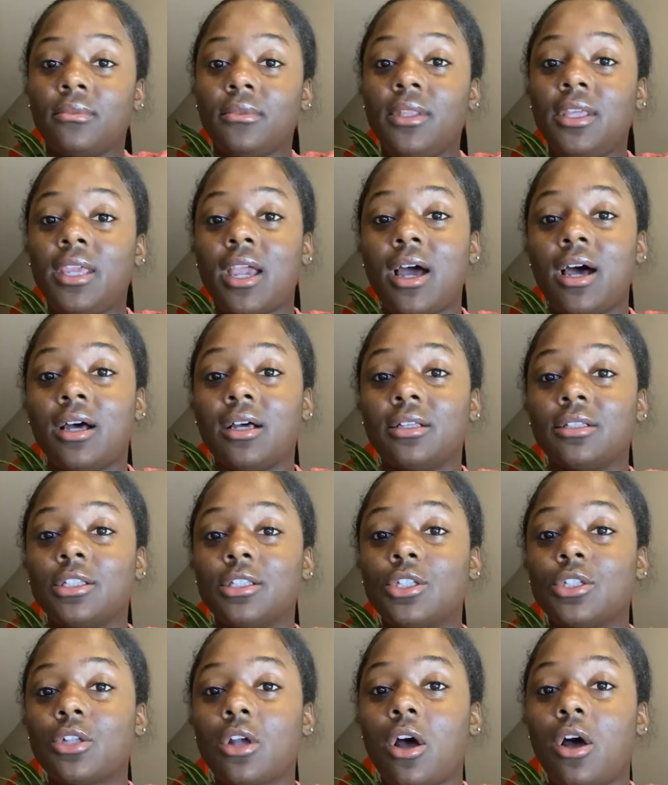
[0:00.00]
Yeah,
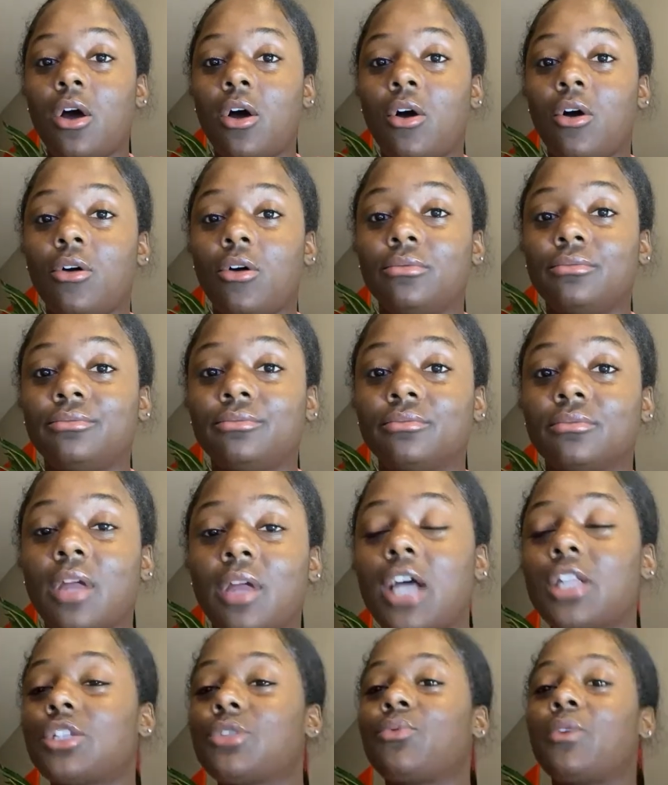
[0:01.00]
so
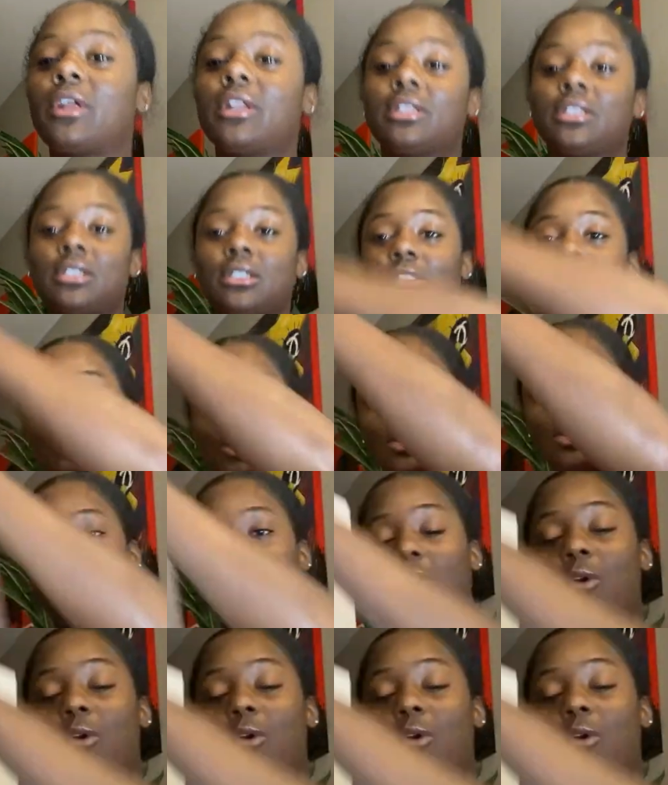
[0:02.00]
I just wanted to, you know,